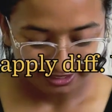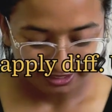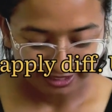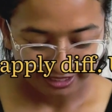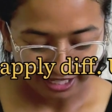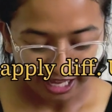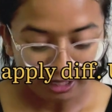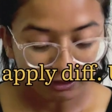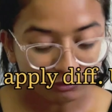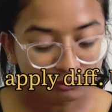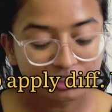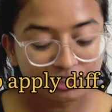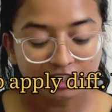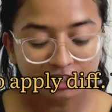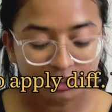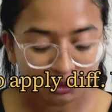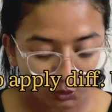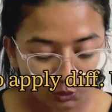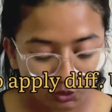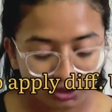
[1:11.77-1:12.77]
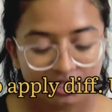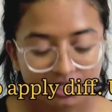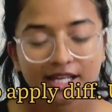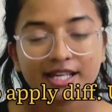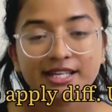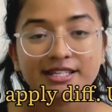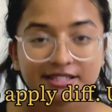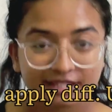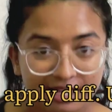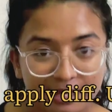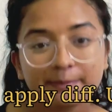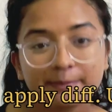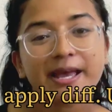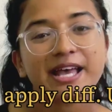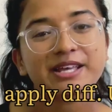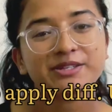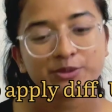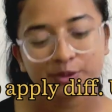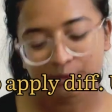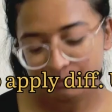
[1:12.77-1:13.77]
can we use same
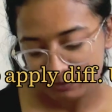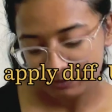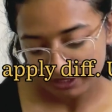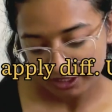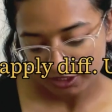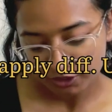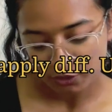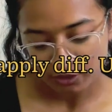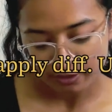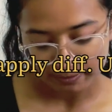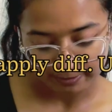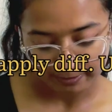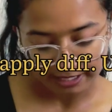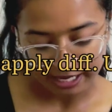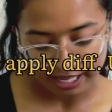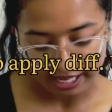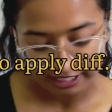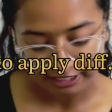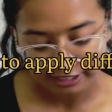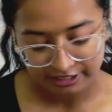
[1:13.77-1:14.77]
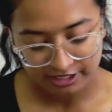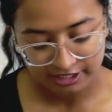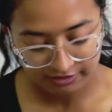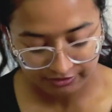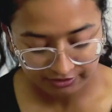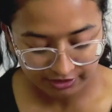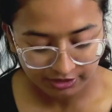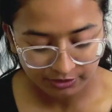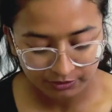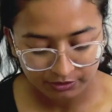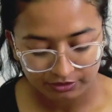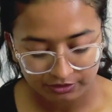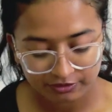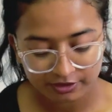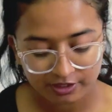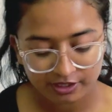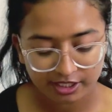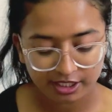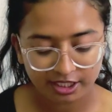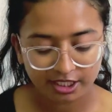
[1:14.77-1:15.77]
SOP to apply different
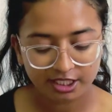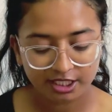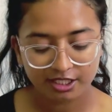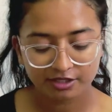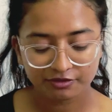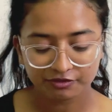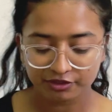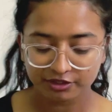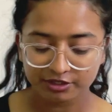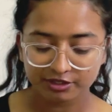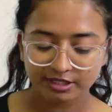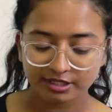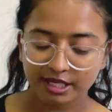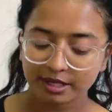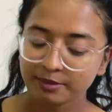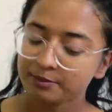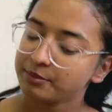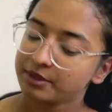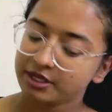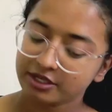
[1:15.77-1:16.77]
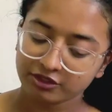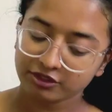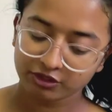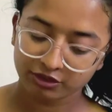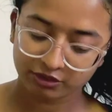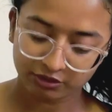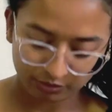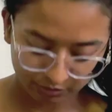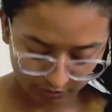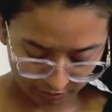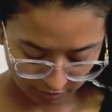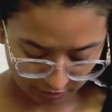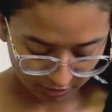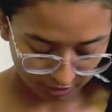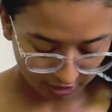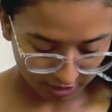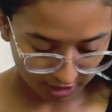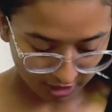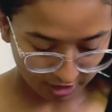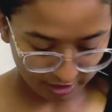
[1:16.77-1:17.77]
universities for same major or
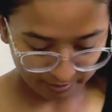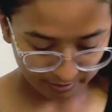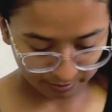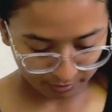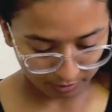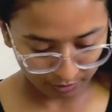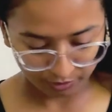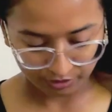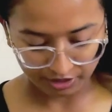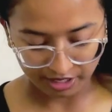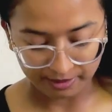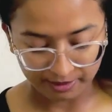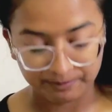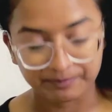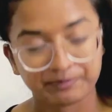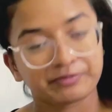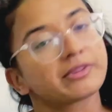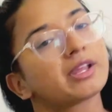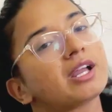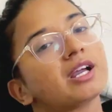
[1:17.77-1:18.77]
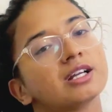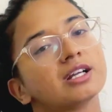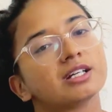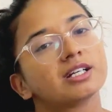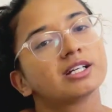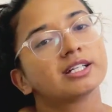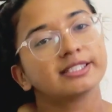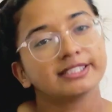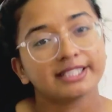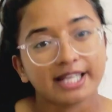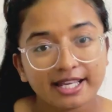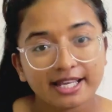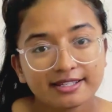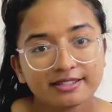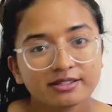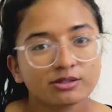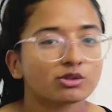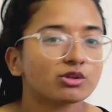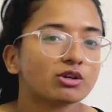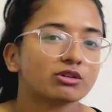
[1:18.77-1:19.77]
program?
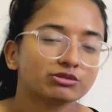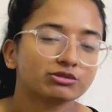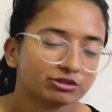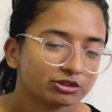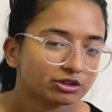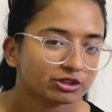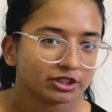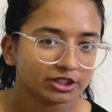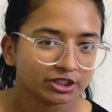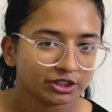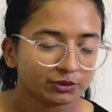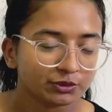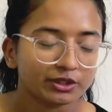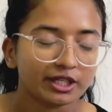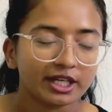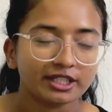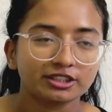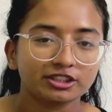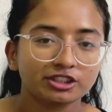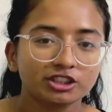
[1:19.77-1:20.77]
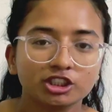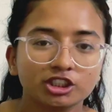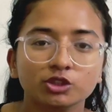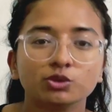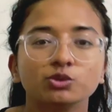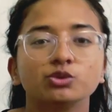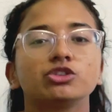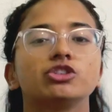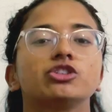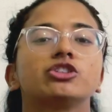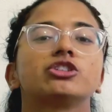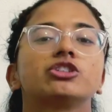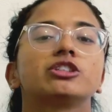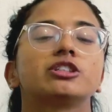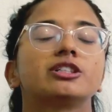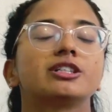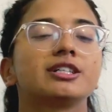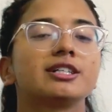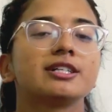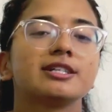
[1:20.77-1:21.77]
Yes, of course you can use your
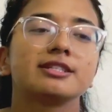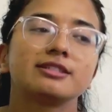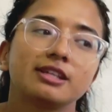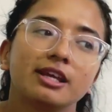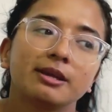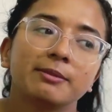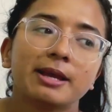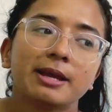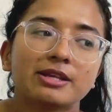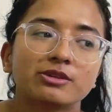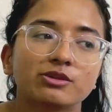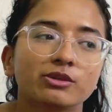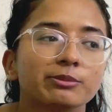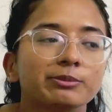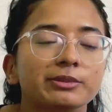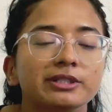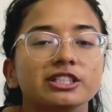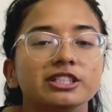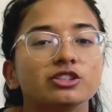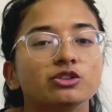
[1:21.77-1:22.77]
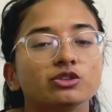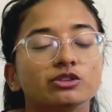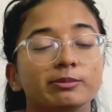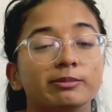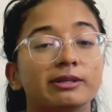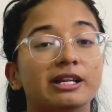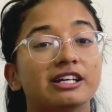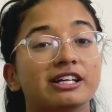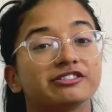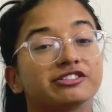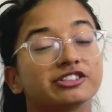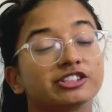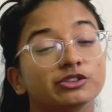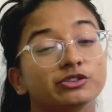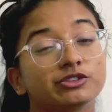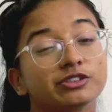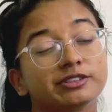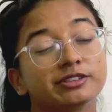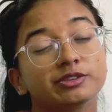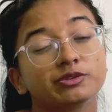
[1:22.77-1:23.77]
same SOP to apply for
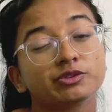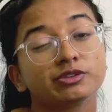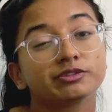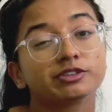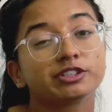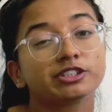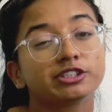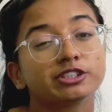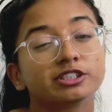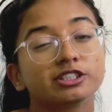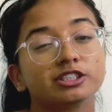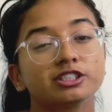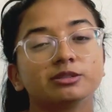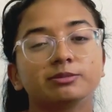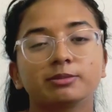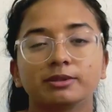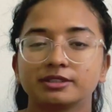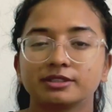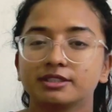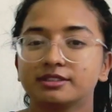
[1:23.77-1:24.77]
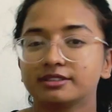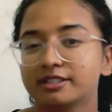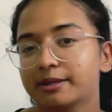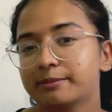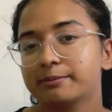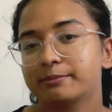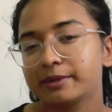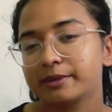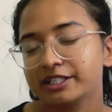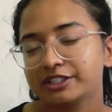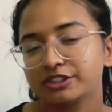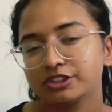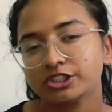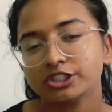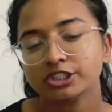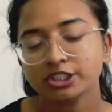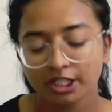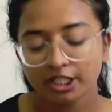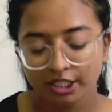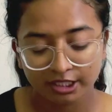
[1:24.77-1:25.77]
different universities but the same major.
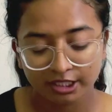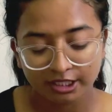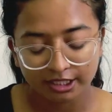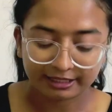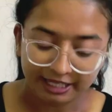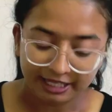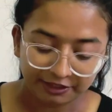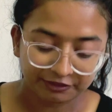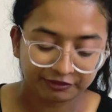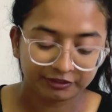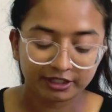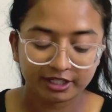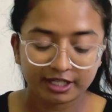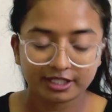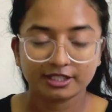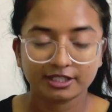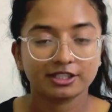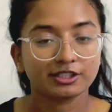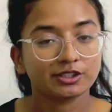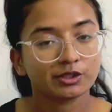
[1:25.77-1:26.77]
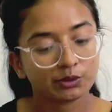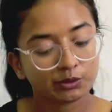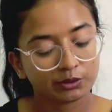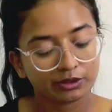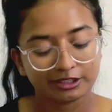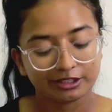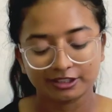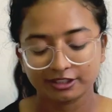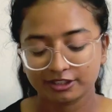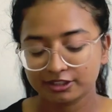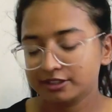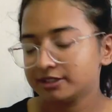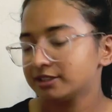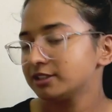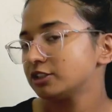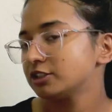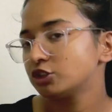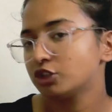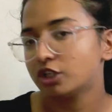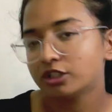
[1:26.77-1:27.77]
As far as I know, it's
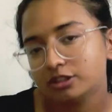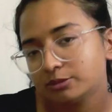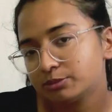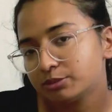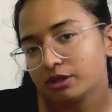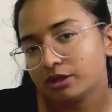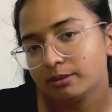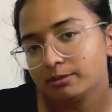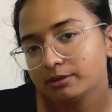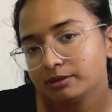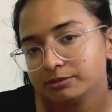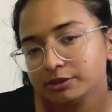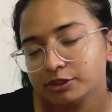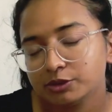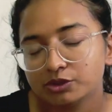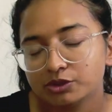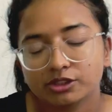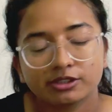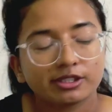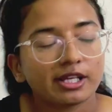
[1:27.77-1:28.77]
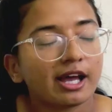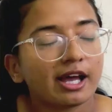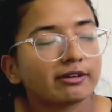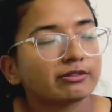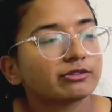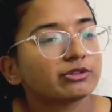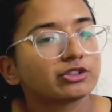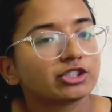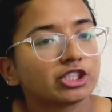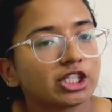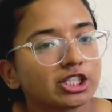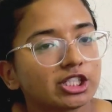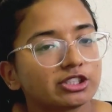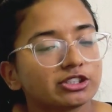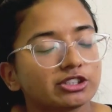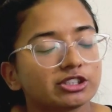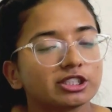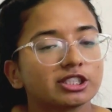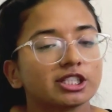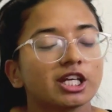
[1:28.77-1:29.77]
not a problem. You just have to
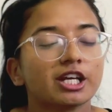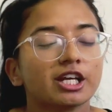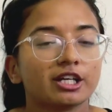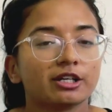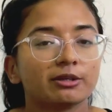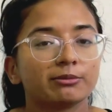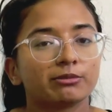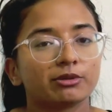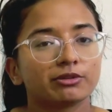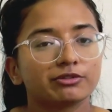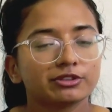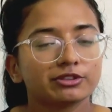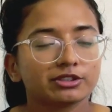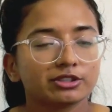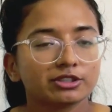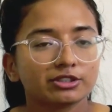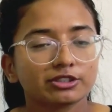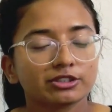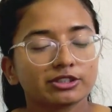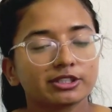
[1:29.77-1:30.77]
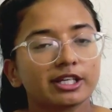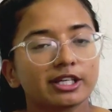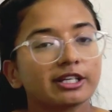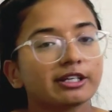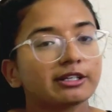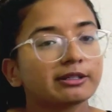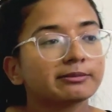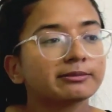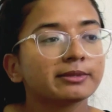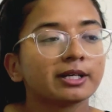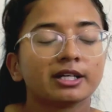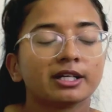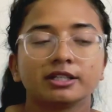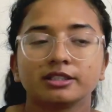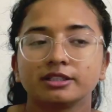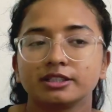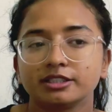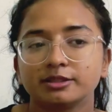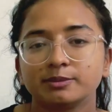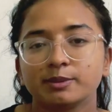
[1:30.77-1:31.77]
change the professor's name,
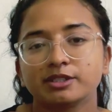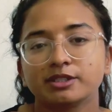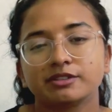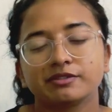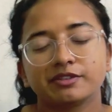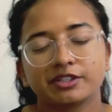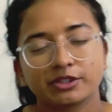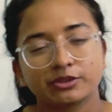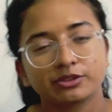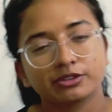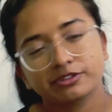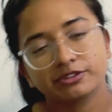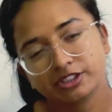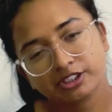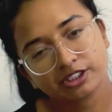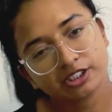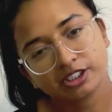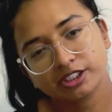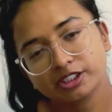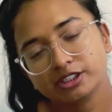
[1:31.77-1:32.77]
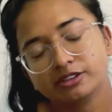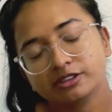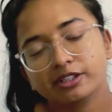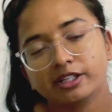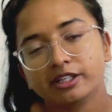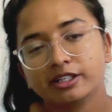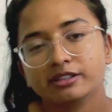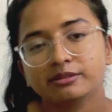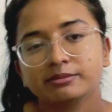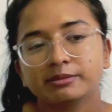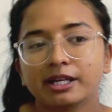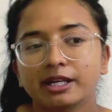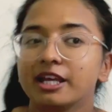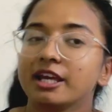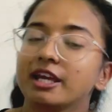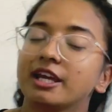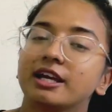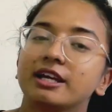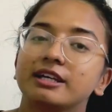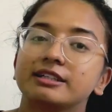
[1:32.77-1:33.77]
the specific university's name,
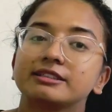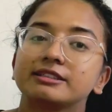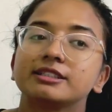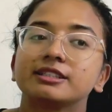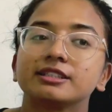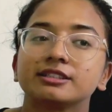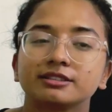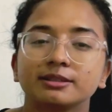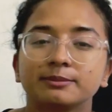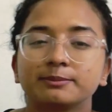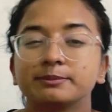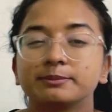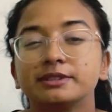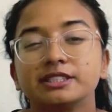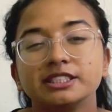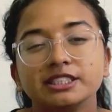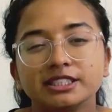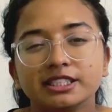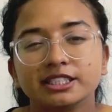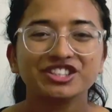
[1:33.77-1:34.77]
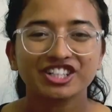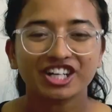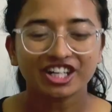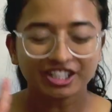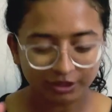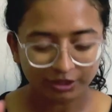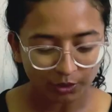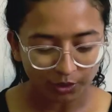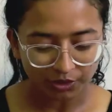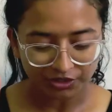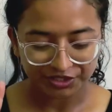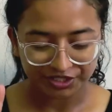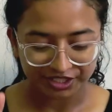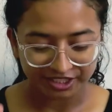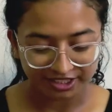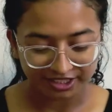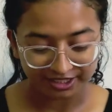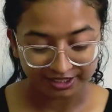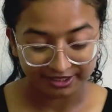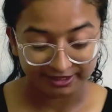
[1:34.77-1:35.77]
and some detail. Third
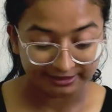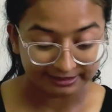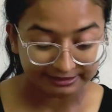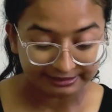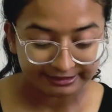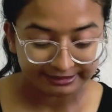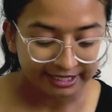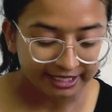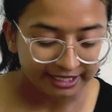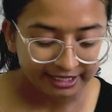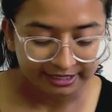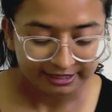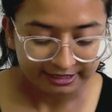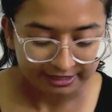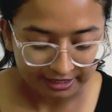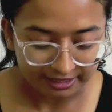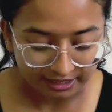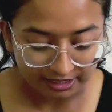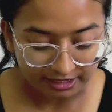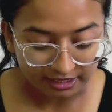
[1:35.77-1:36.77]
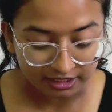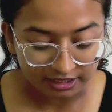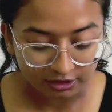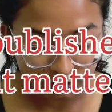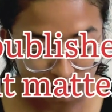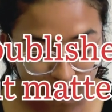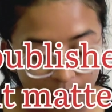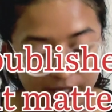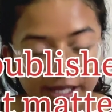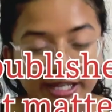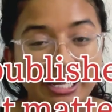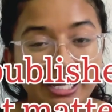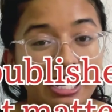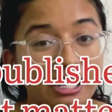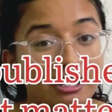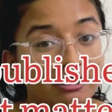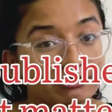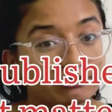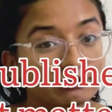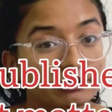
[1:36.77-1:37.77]
question is, do I
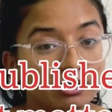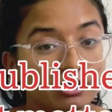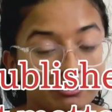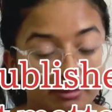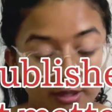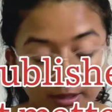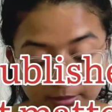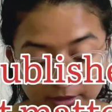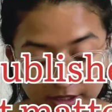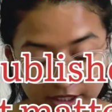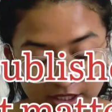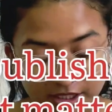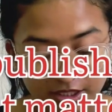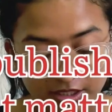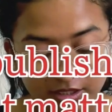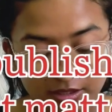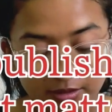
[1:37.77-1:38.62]
have published